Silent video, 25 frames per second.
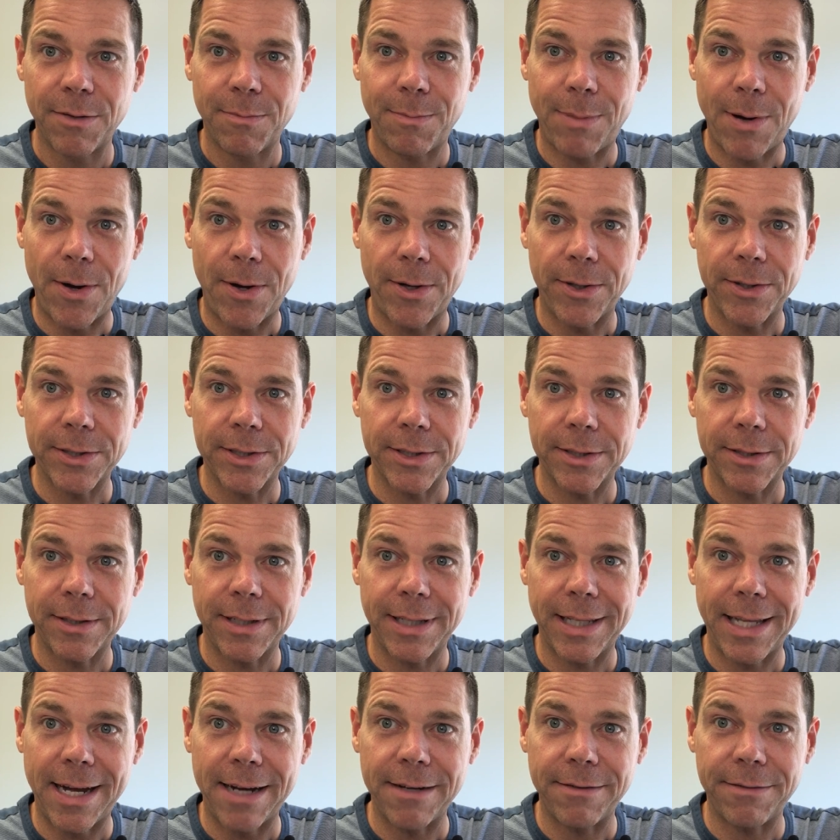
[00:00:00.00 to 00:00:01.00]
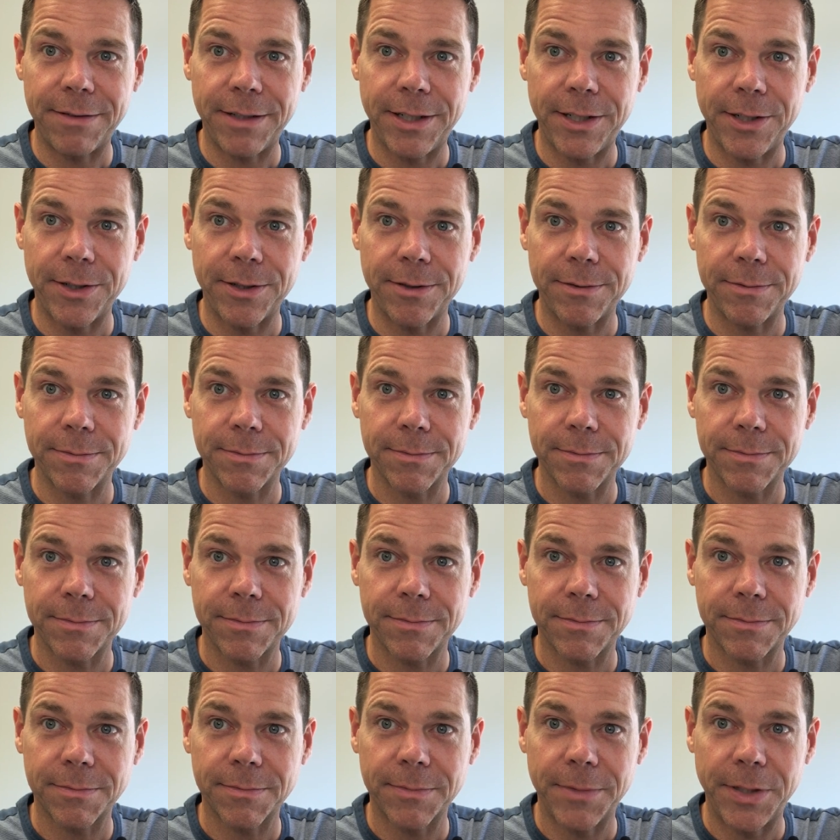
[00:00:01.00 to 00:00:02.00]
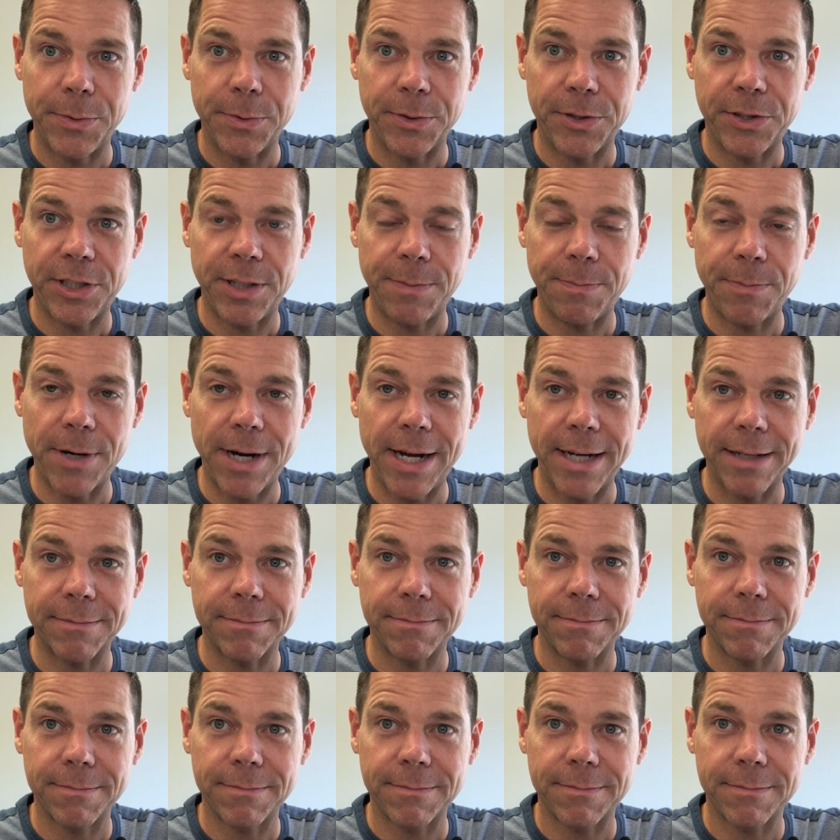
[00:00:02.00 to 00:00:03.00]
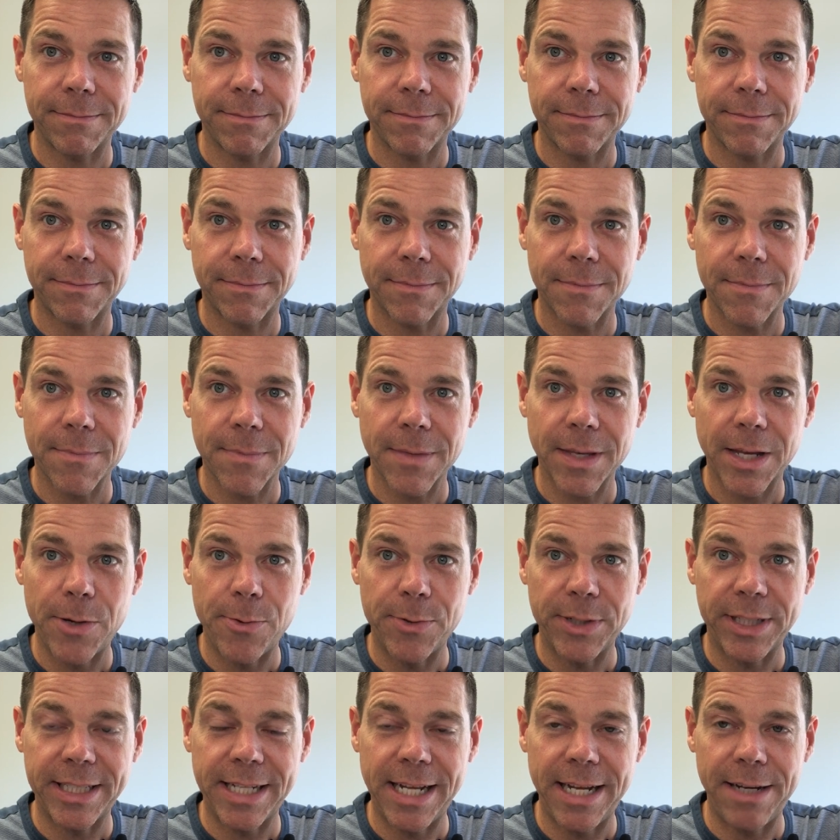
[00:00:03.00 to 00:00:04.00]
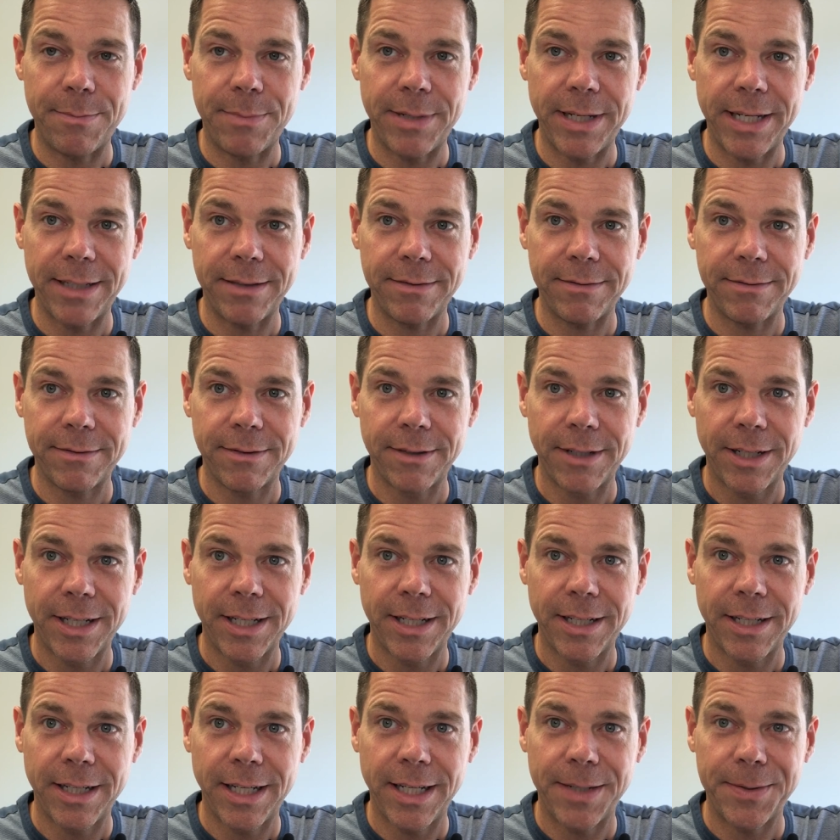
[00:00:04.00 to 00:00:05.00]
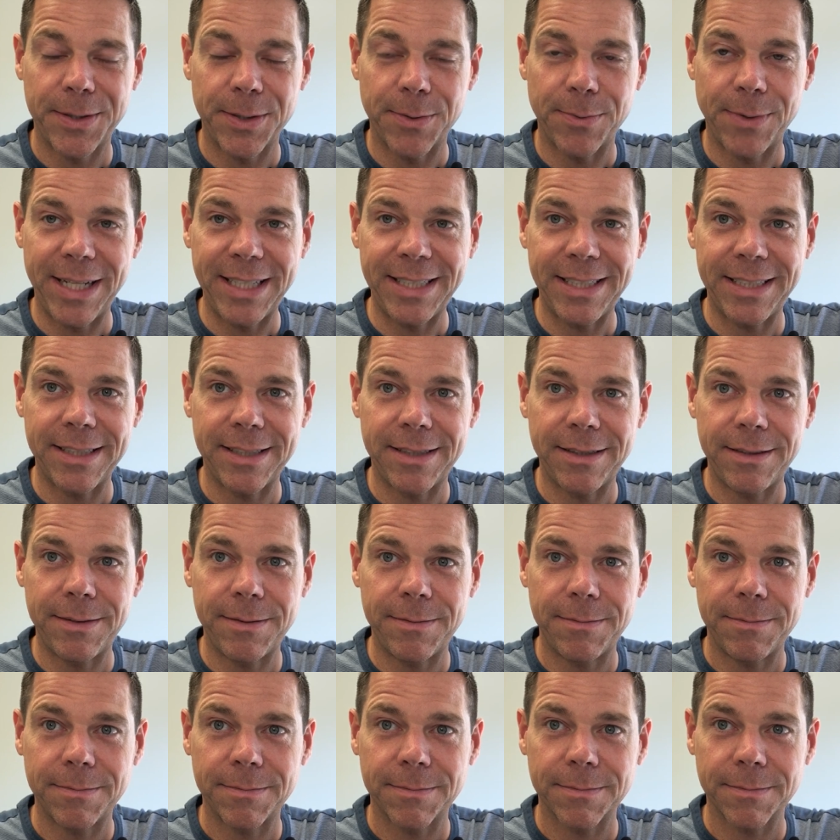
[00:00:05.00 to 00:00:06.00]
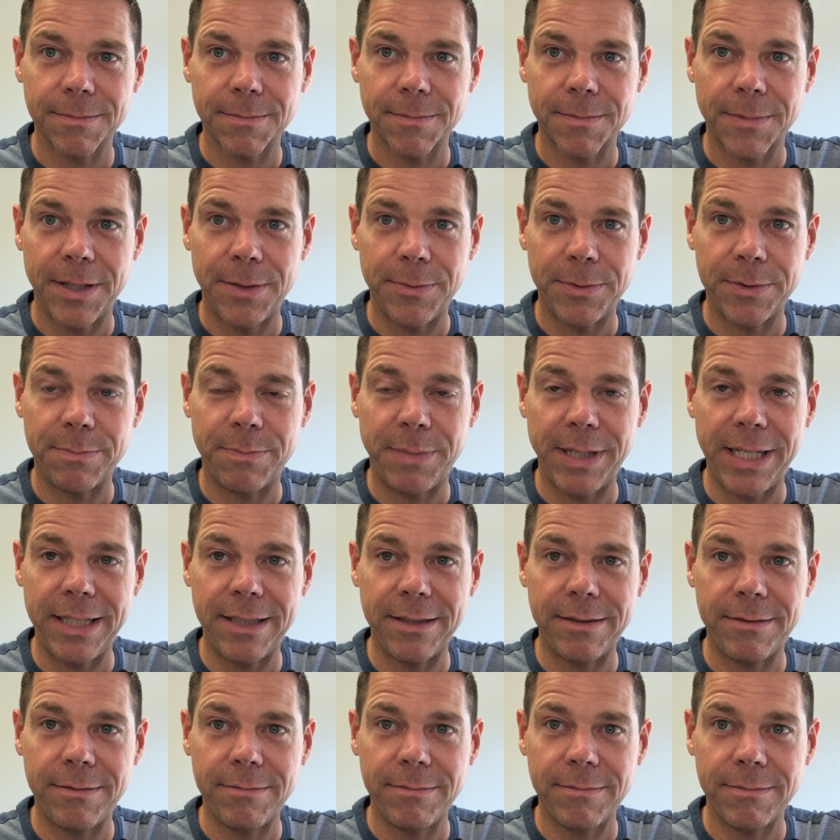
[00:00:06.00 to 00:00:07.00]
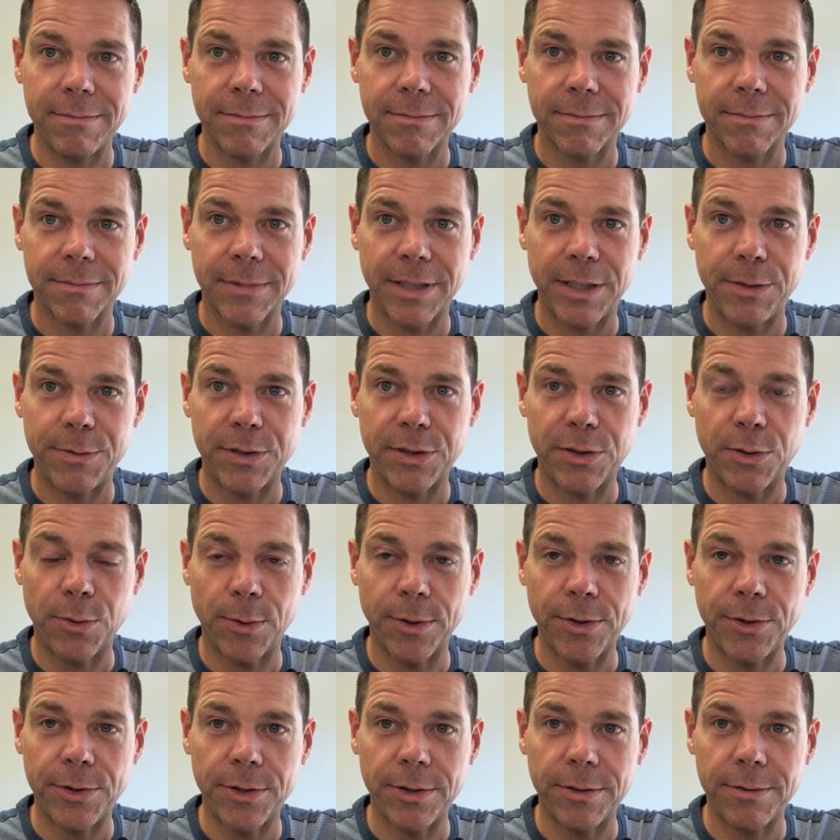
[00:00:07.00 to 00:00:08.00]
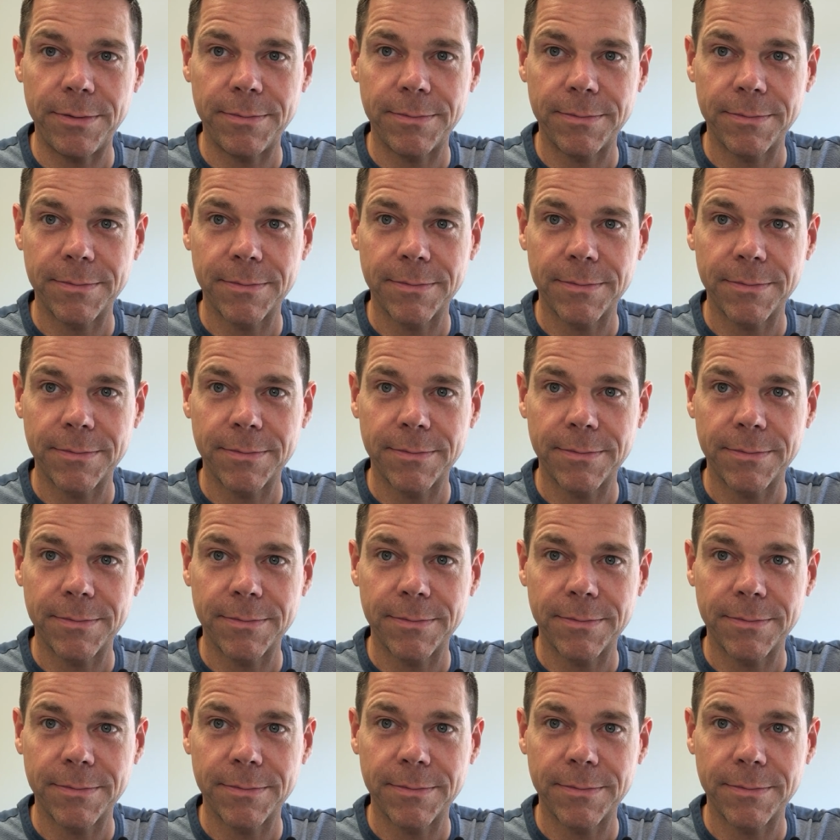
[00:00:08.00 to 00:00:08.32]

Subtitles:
Paul's life here. He was shipwrecked. He was snake bit. He was arrested. He was beaten. He was tortured.